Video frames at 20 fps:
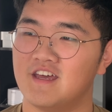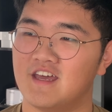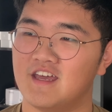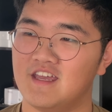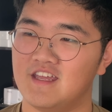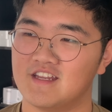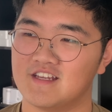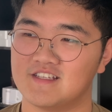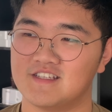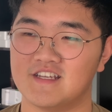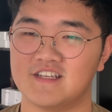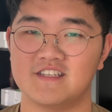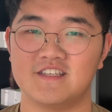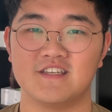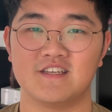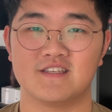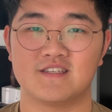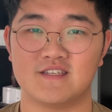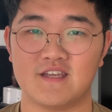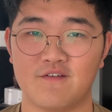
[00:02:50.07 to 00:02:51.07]
in
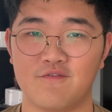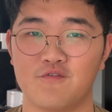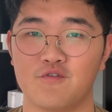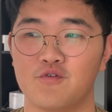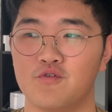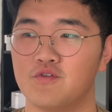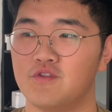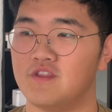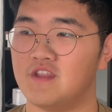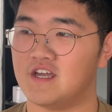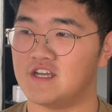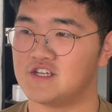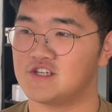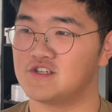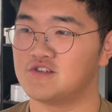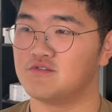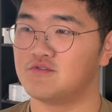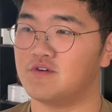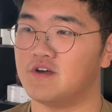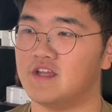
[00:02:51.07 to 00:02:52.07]
assessing several
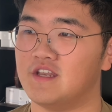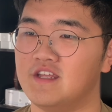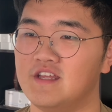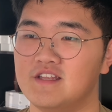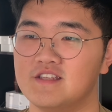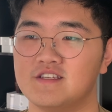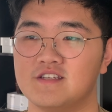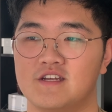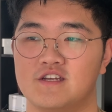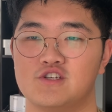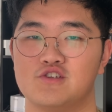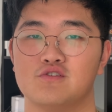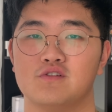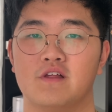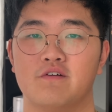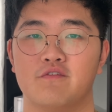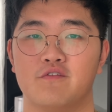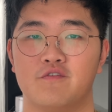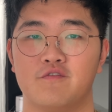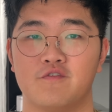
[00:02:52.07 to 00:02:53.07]
national and international
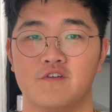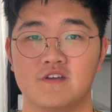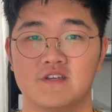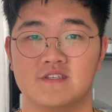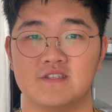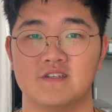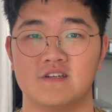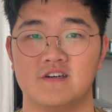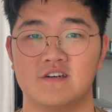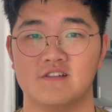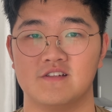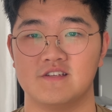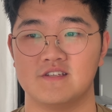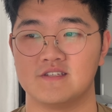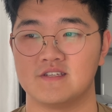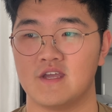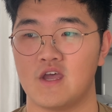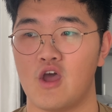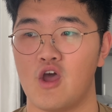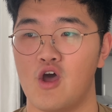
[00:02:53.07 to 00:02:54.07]
level
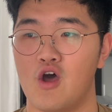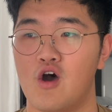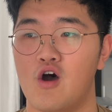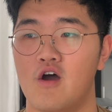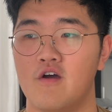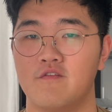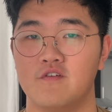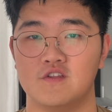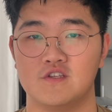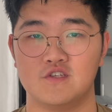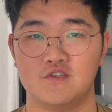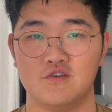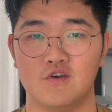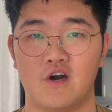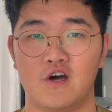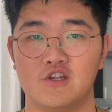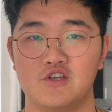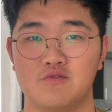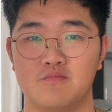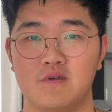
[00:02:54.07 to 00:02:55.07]
freestylers over
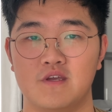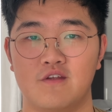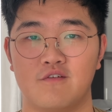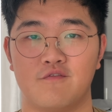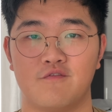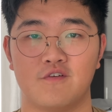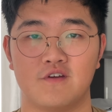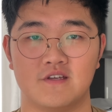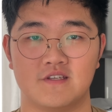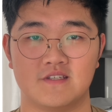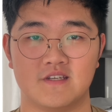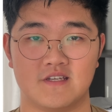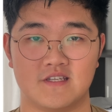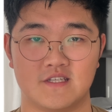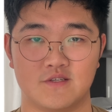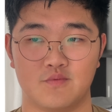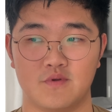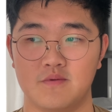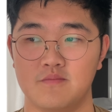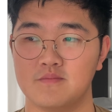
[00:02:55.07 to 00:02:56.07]
200 meter freestyle
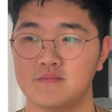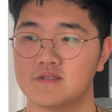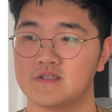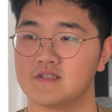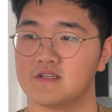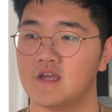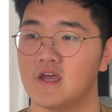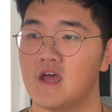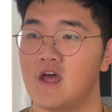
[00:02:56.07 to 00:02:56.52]
swims,